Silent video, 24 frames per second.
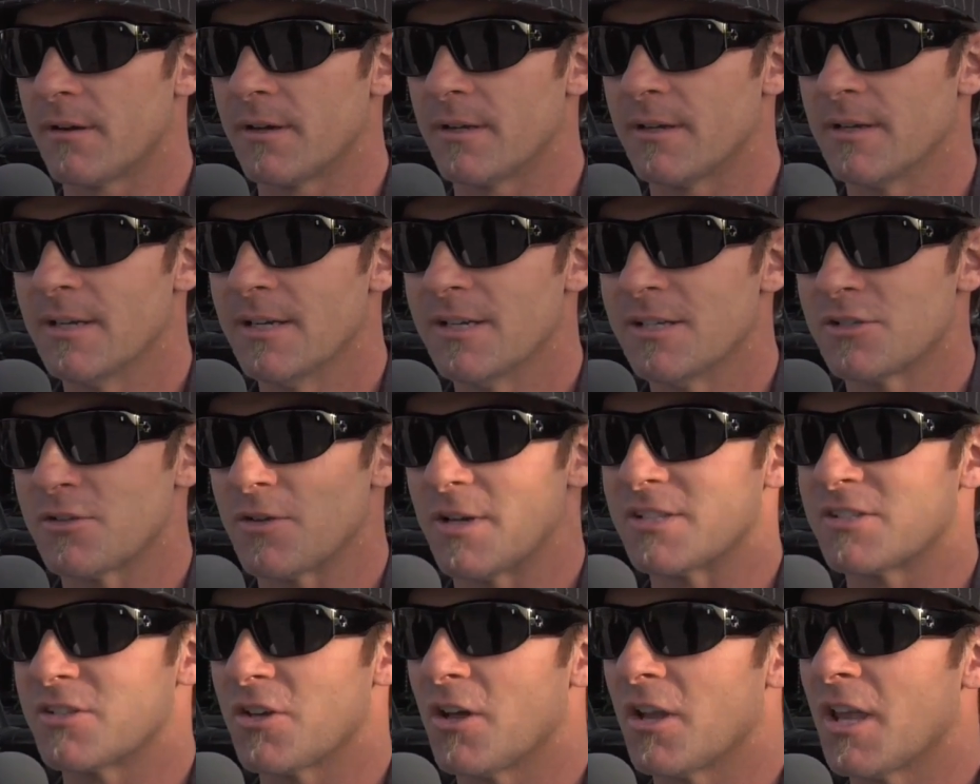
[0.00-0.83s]
And
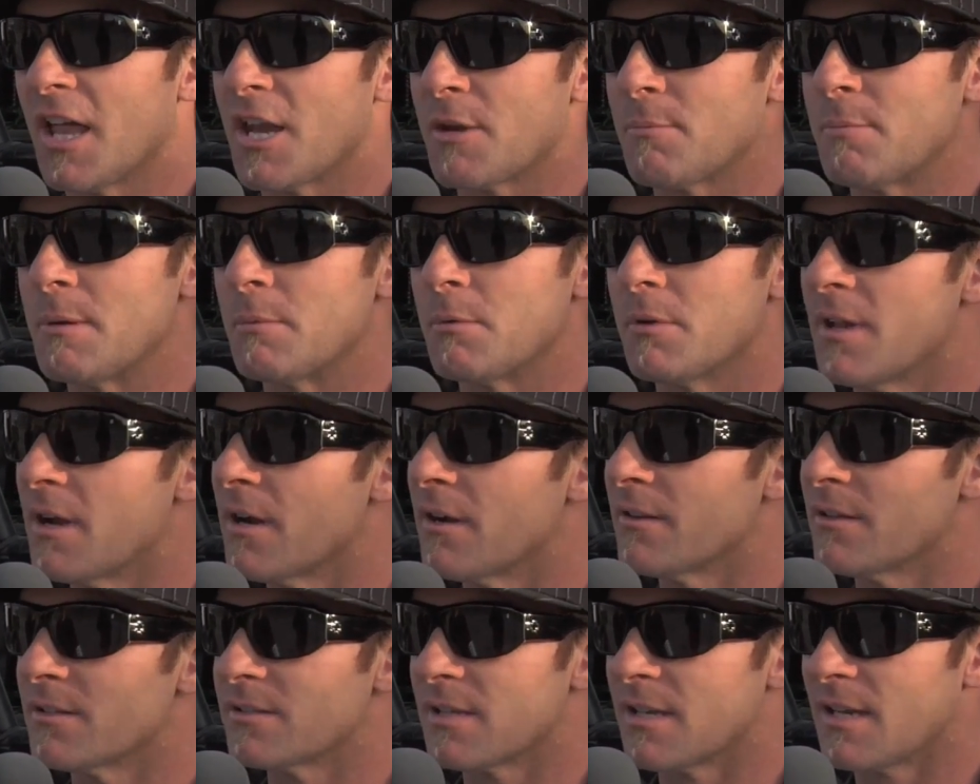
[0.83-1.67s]
so I saw a lot of people
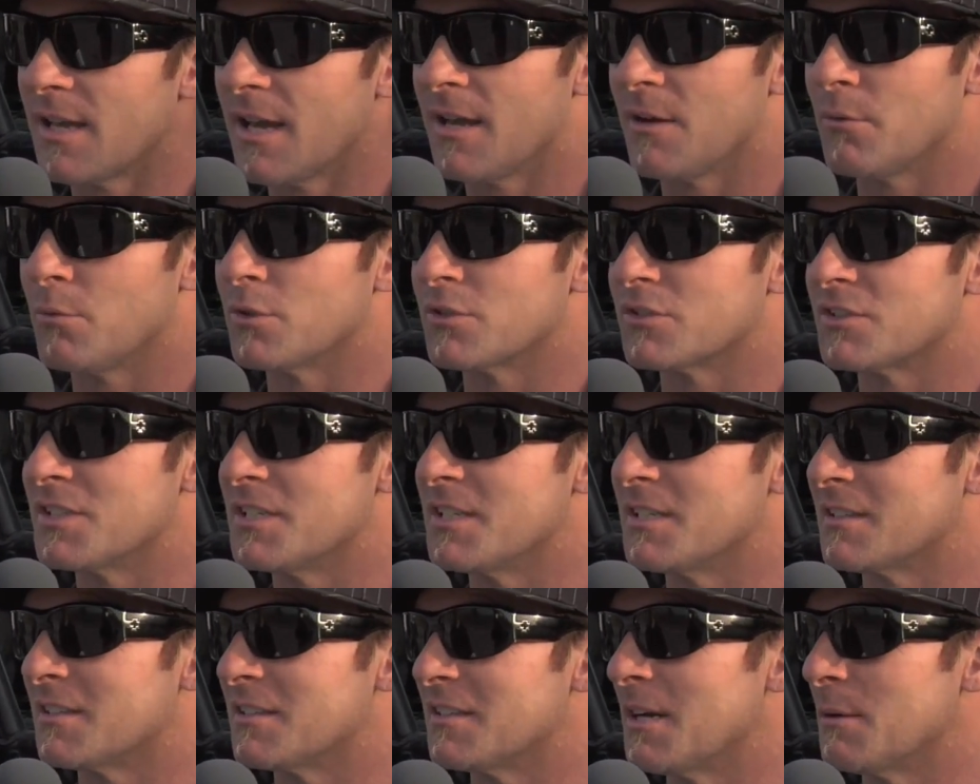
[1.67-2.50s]
there that said, Hey, we'll see
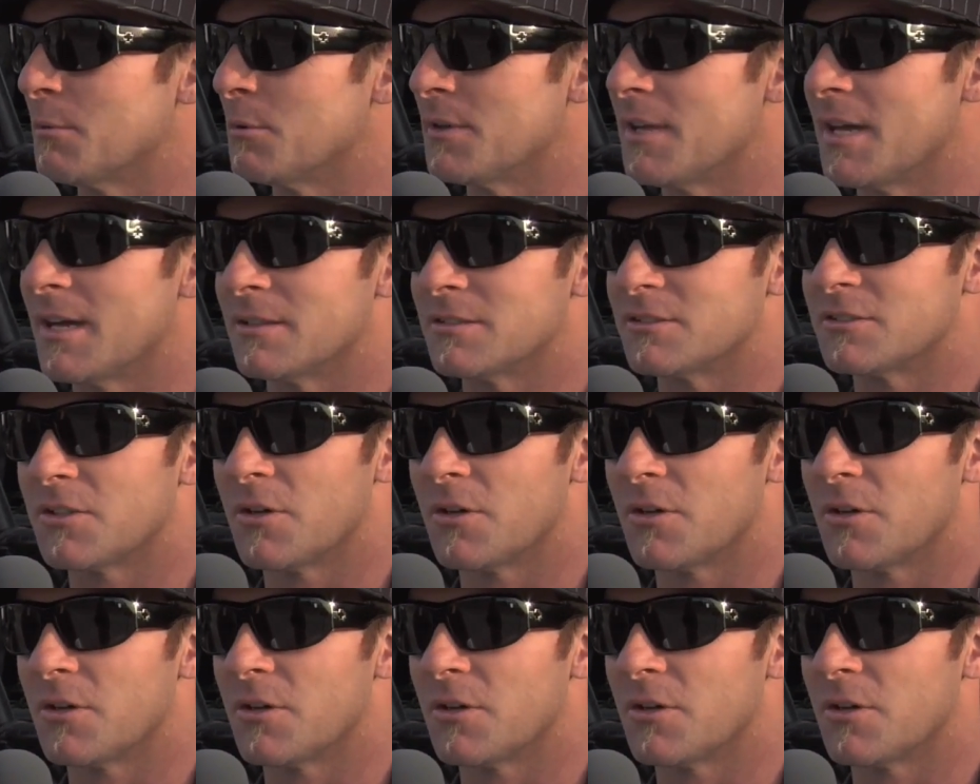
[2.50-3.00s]
you at the Double Down.